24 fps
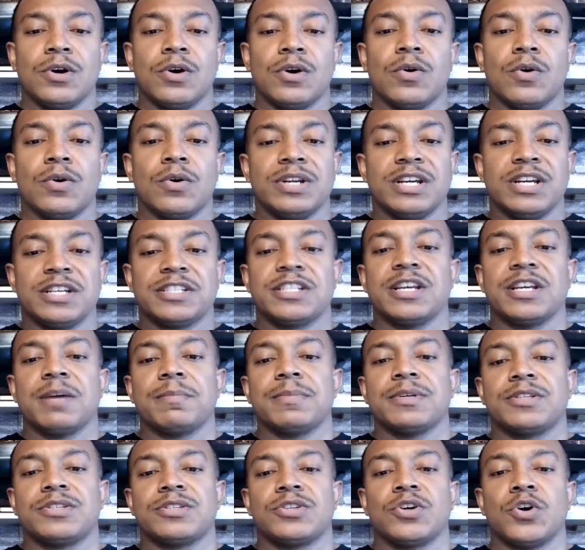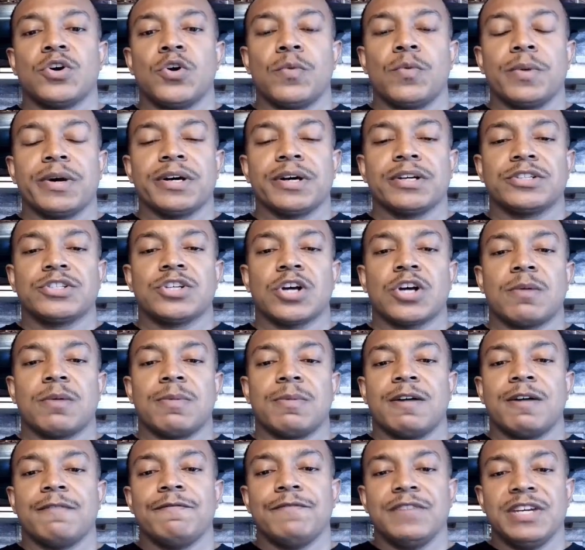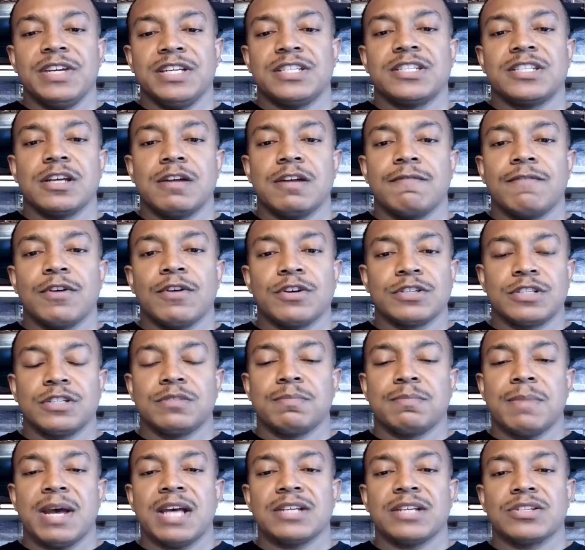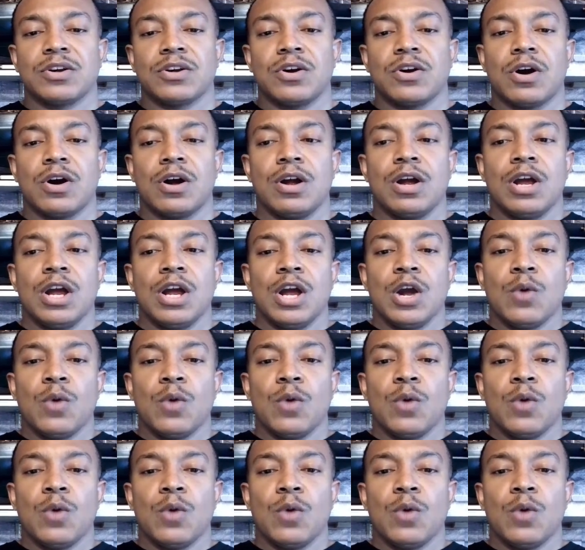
On this episode, we're going to talk about Visa versus MasterCard,